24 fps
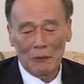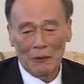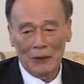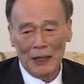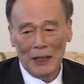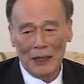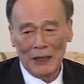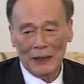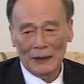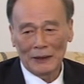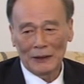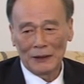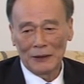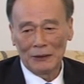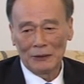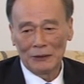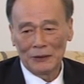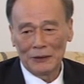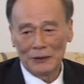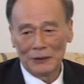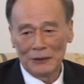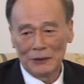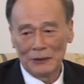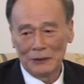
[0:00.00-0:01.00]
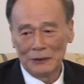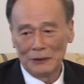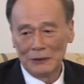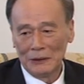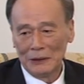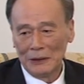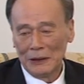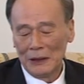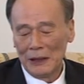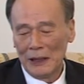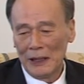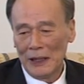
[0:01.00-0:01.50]
China and Russia
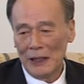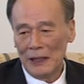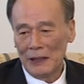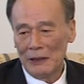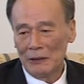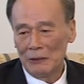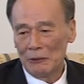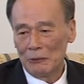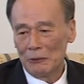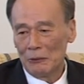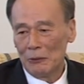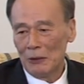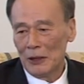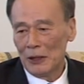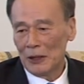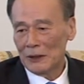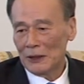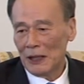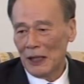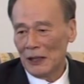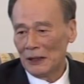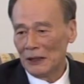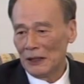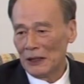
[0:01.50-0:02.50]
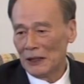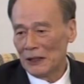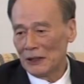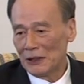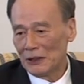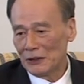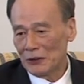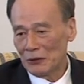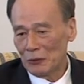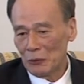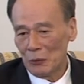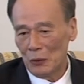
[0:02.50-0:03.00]
are two big states and two
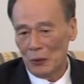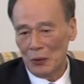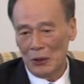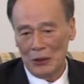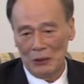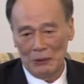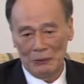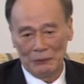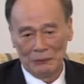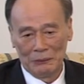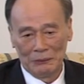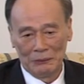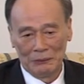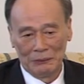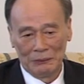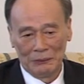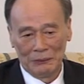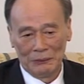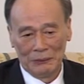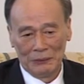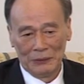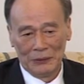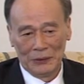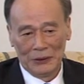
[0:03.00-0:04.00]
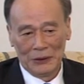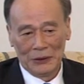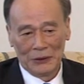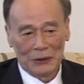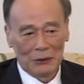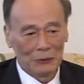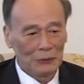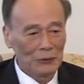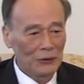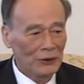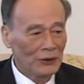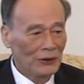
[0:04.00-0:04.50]
permanent members of the UN
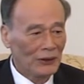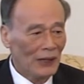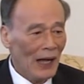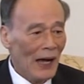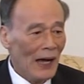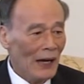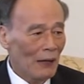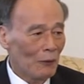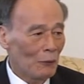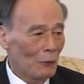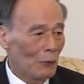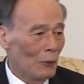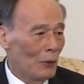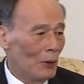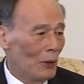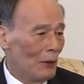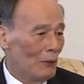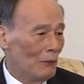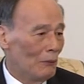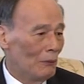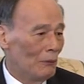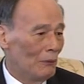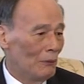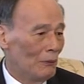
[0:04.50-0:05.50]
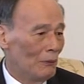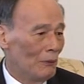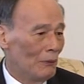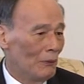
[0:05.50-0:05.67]
Security Council. We